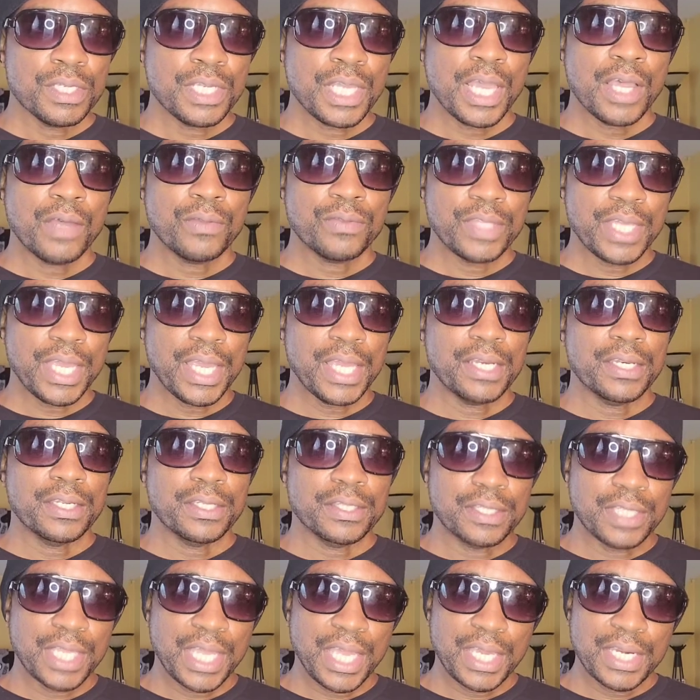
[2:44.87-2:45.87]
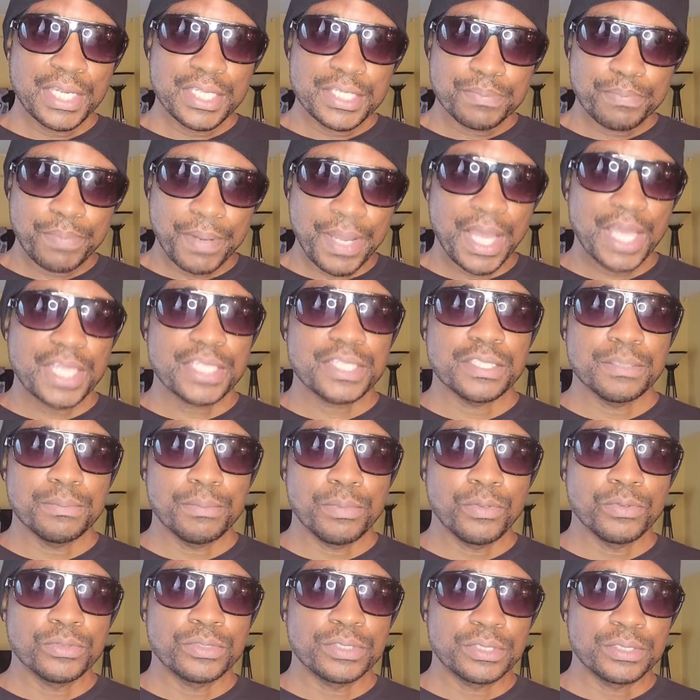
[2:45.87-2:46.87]
Now, that is
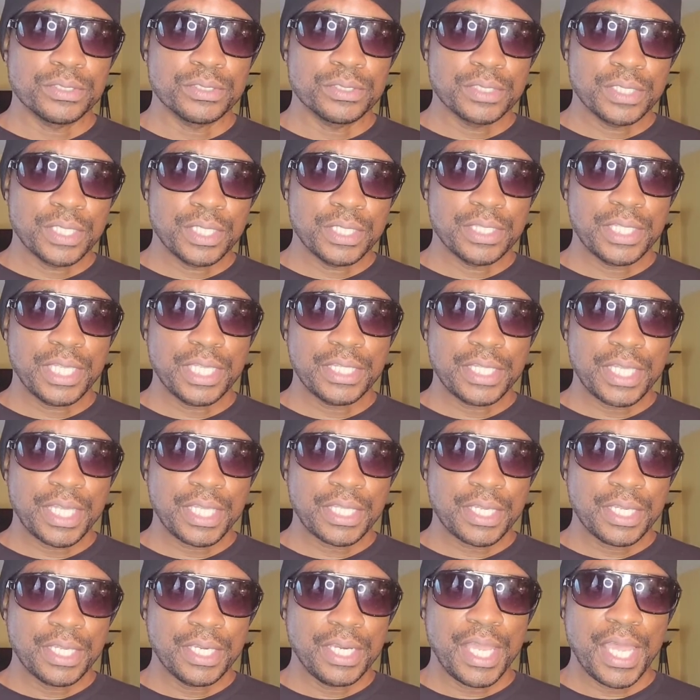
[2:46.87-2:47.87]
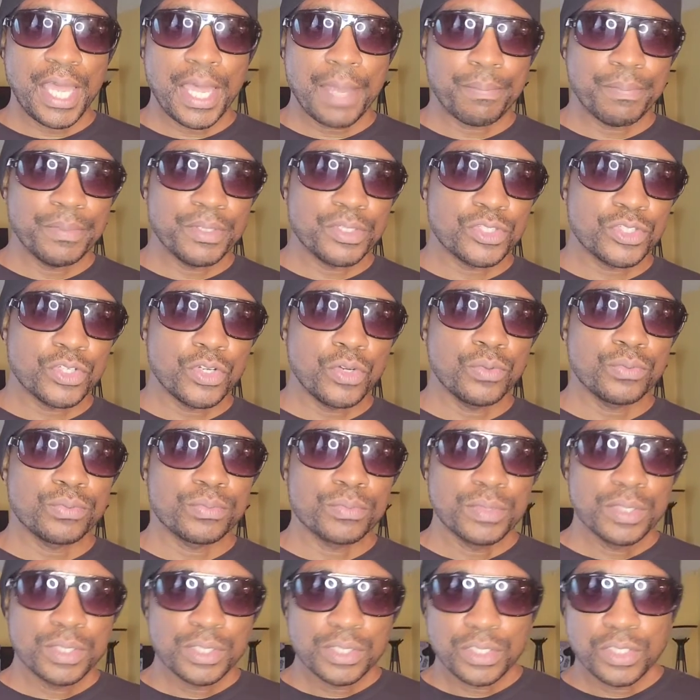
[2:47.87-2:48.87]
possible that can happen. So,
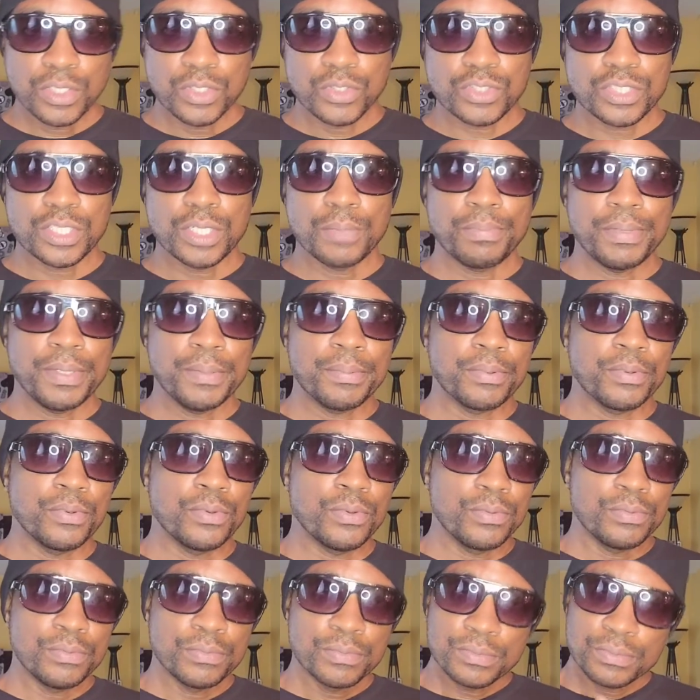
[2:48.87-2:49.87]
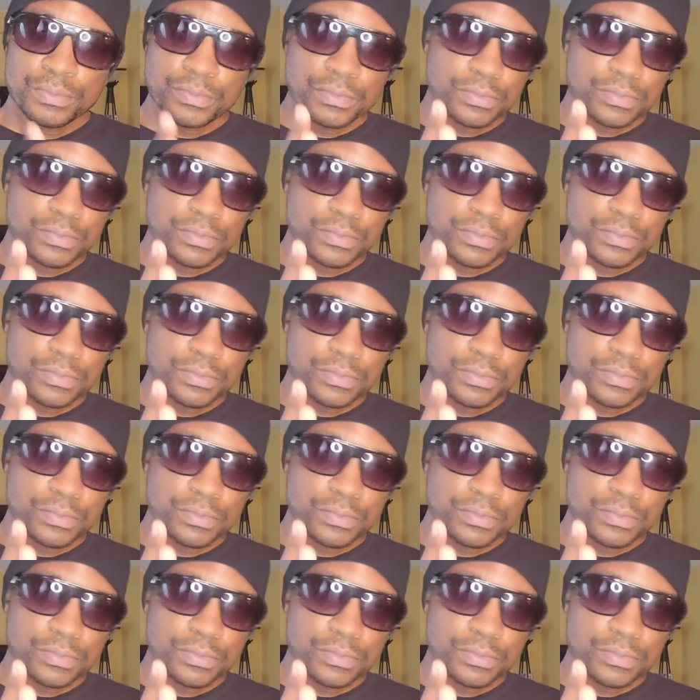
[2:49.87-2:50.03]
you know, some people